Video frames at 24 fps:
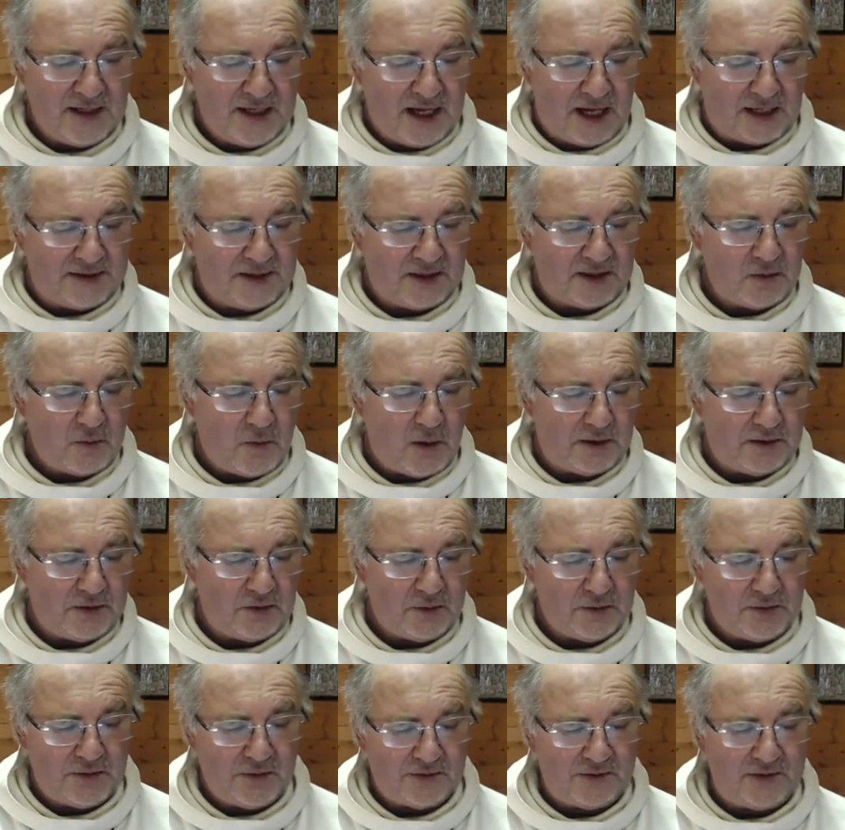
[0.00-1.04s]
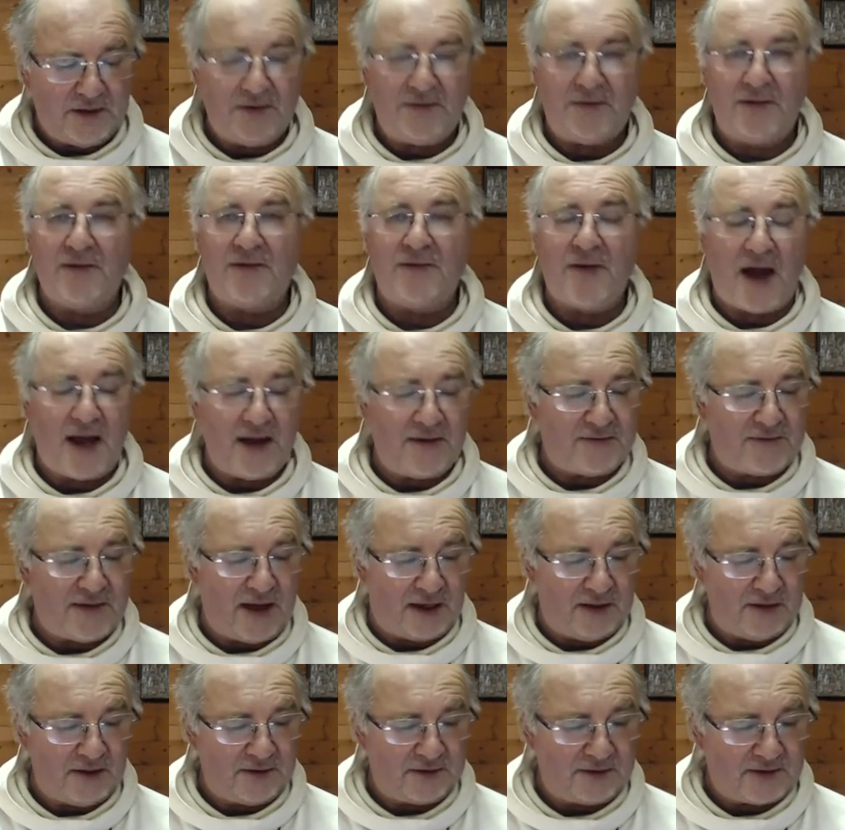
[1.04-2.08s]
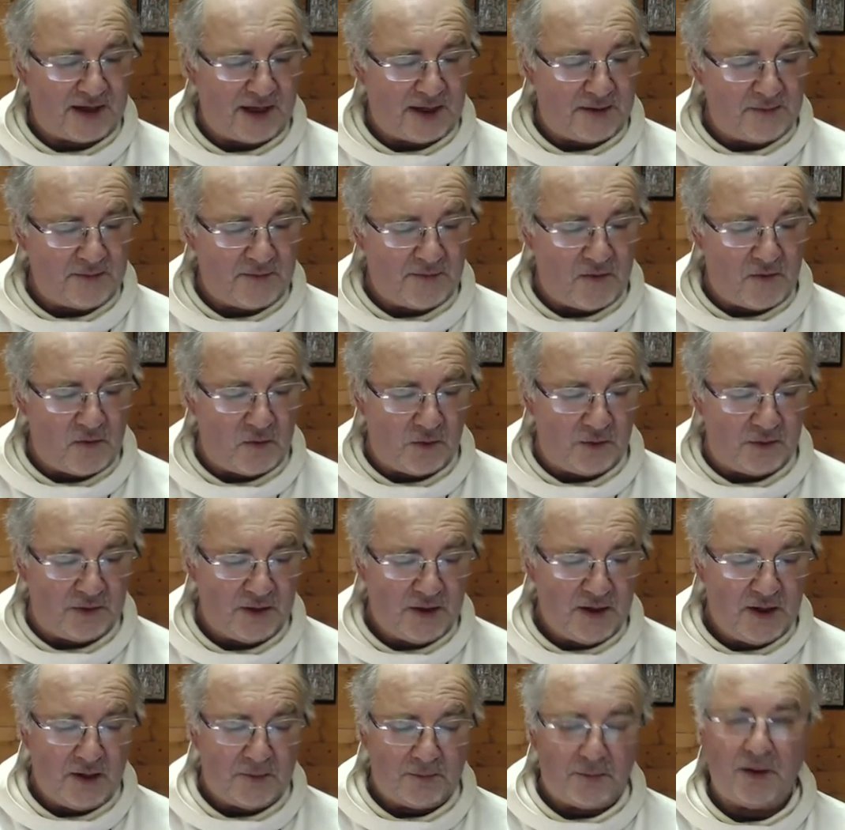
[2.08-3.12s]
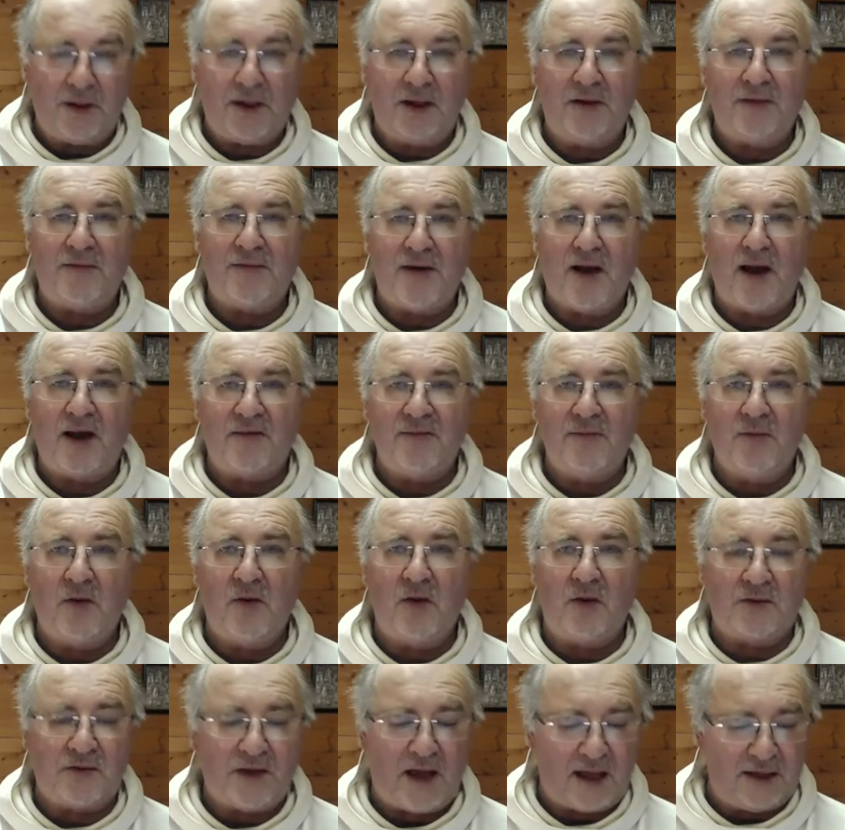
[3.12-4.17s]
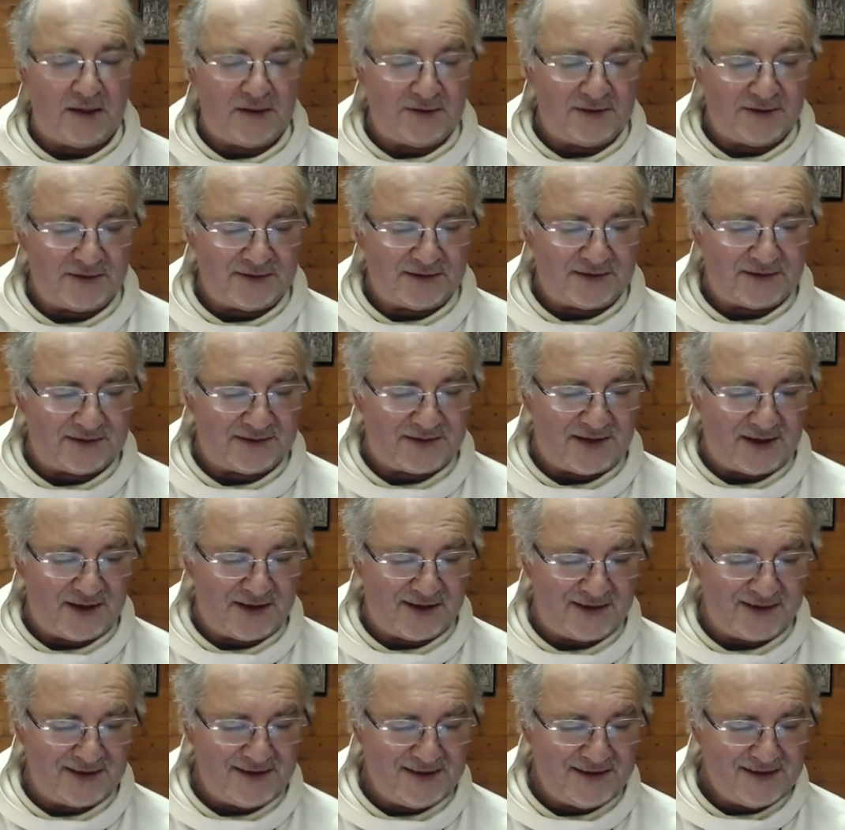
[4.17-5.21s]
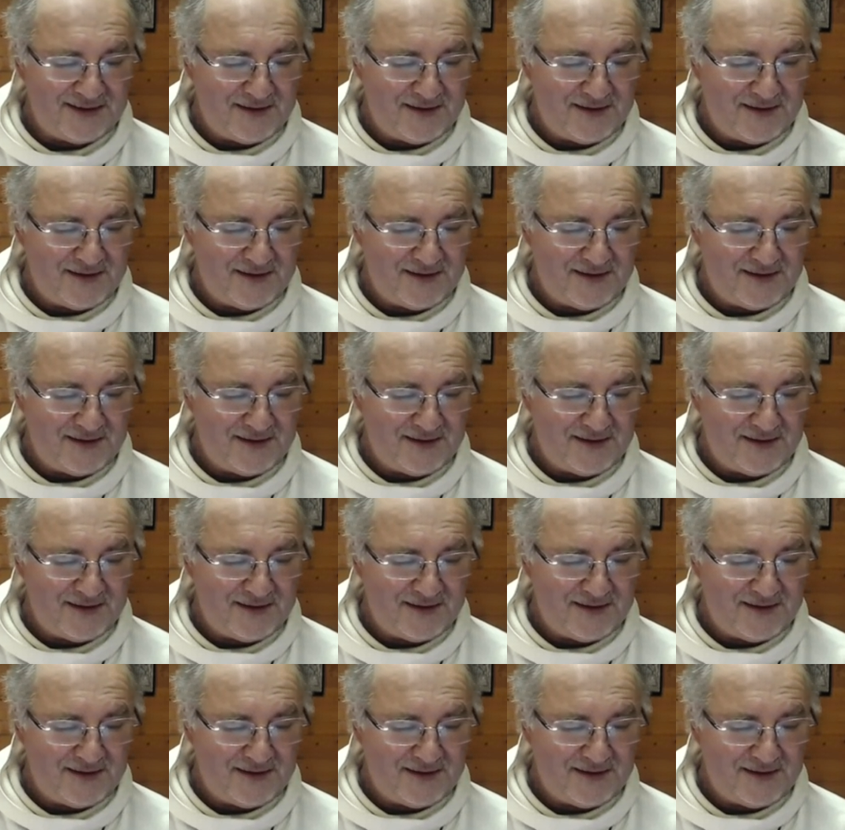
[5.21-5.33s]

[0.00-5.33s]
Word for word: And then the one who had received the five talents came forward, bringing five more talents, saying,